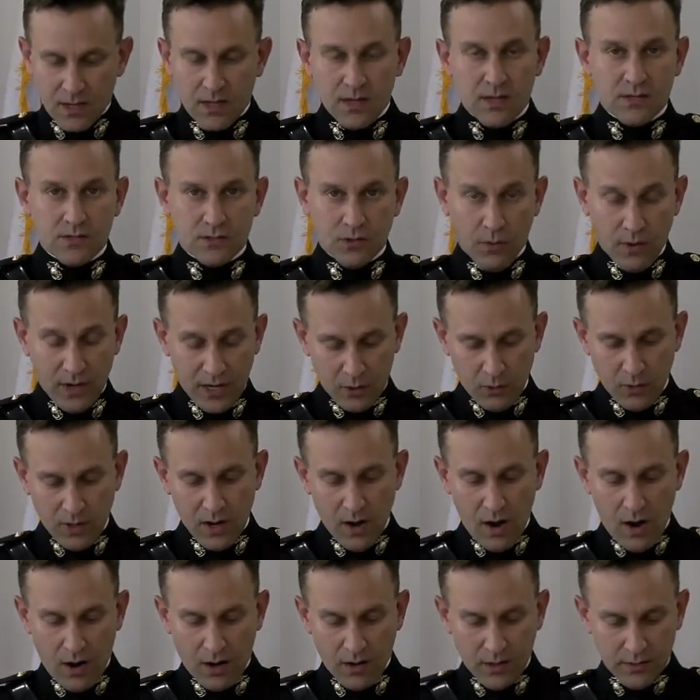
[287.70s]
So here we
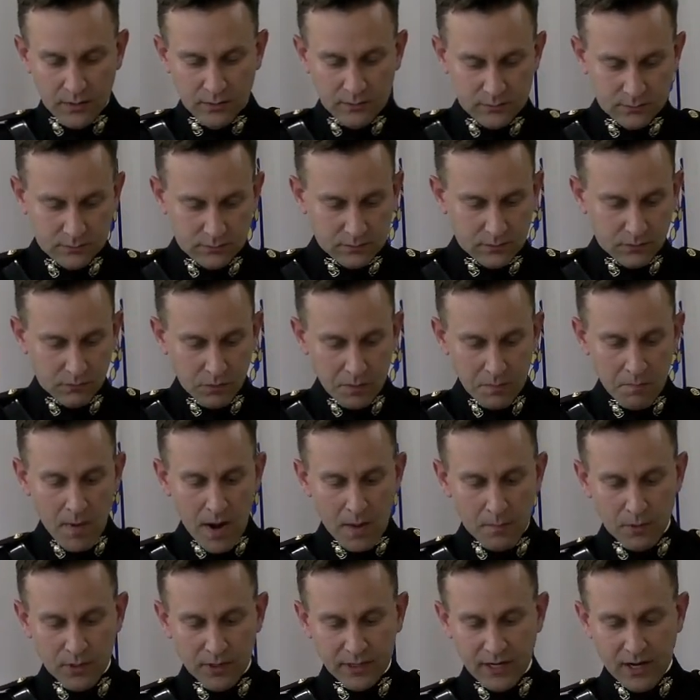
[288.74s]
are,
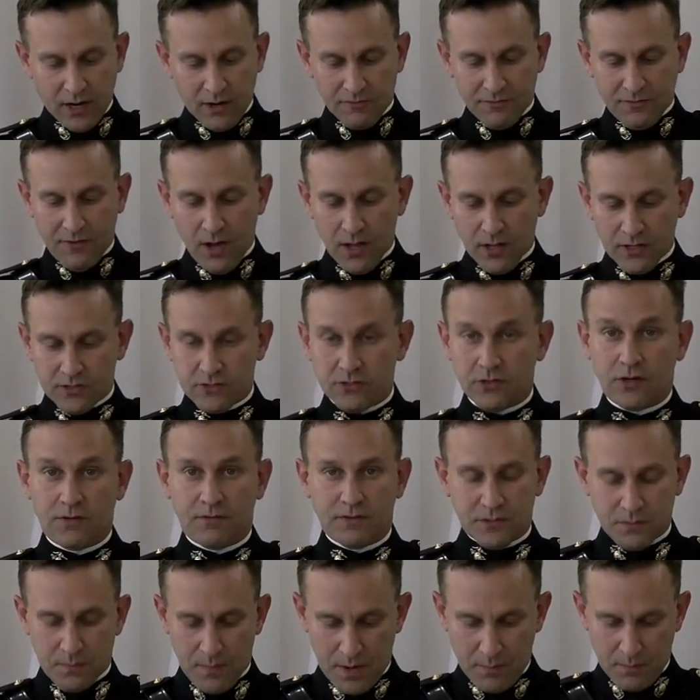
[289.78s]
remembering our fallen
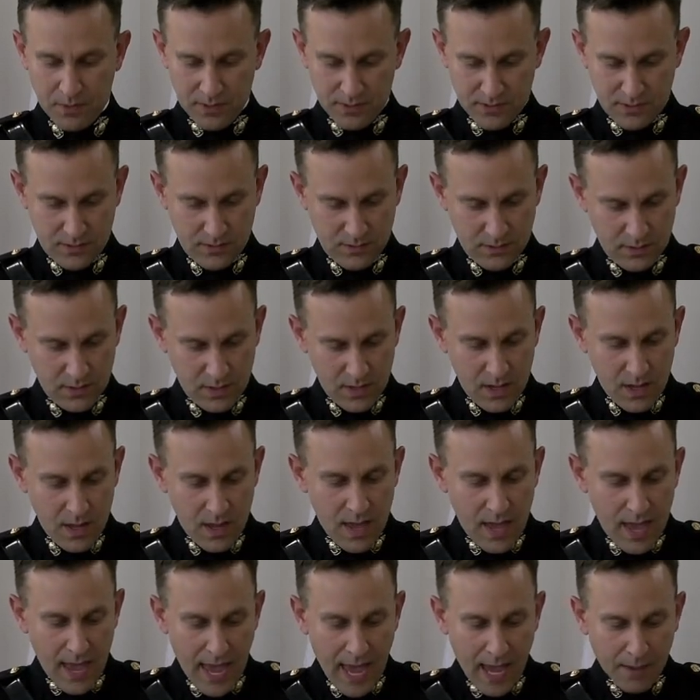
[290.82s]
service members,
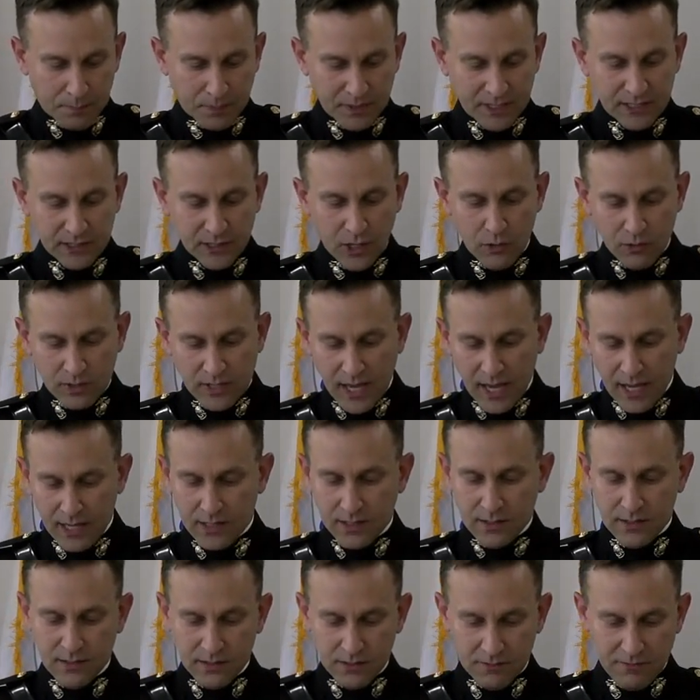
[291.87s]
aptly
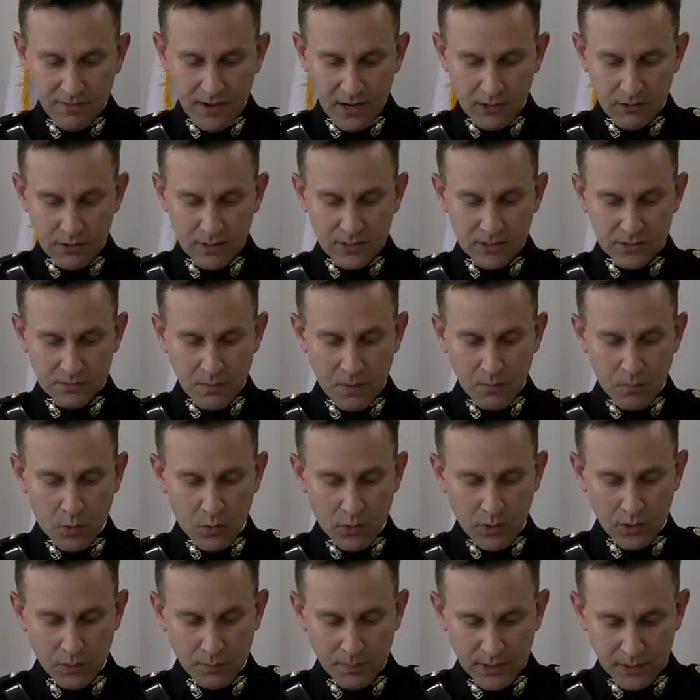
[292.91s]
located in the Veterans
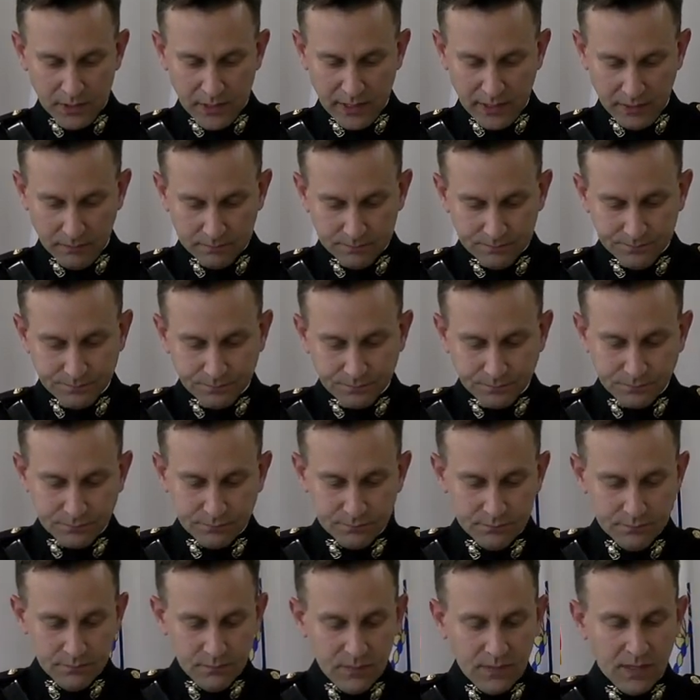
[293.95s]
Memorial Building.
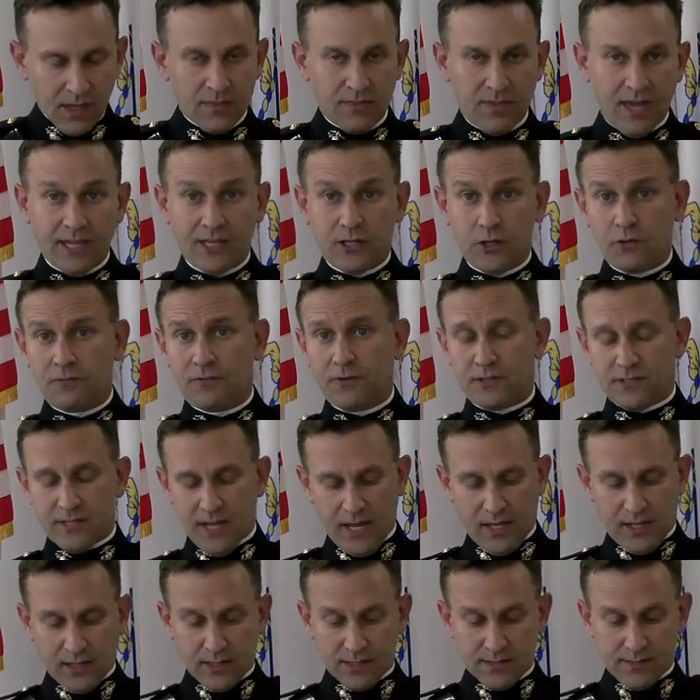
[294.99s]
Thank you for
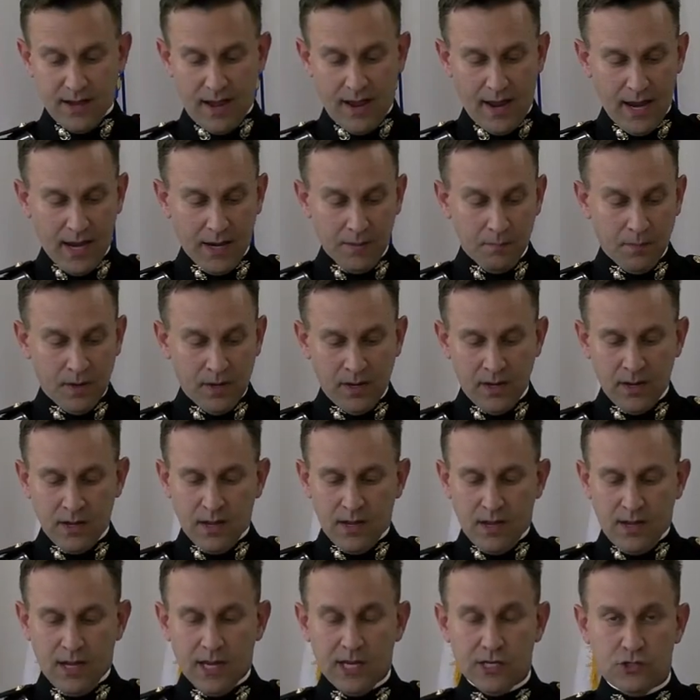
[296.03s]
taking the time
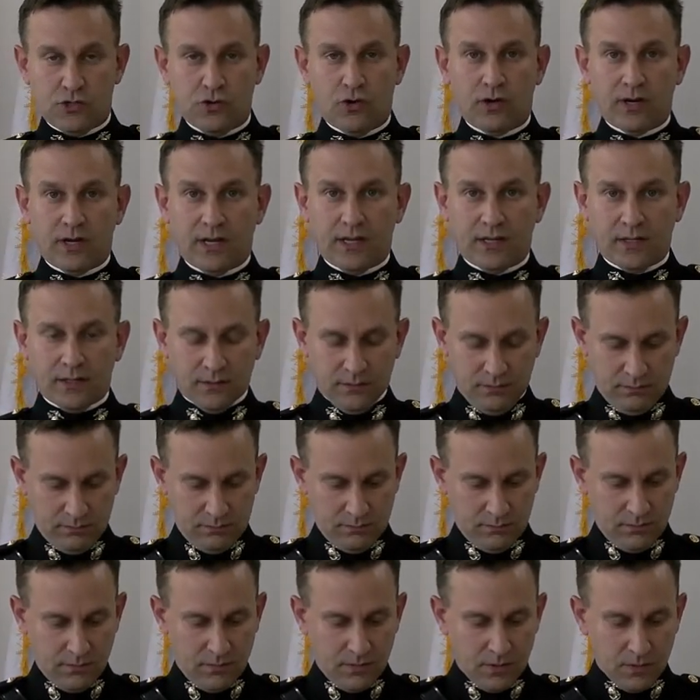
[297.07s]
and joining
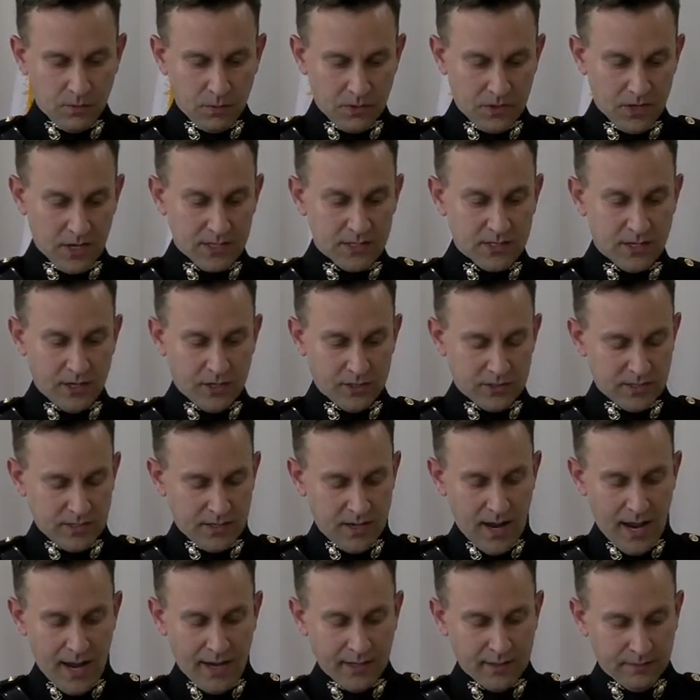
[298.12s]
with us here
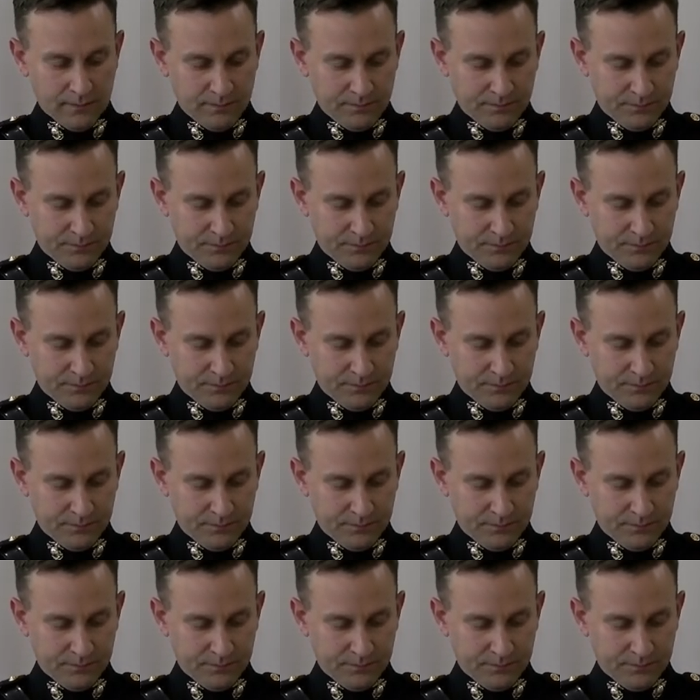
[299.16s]
today.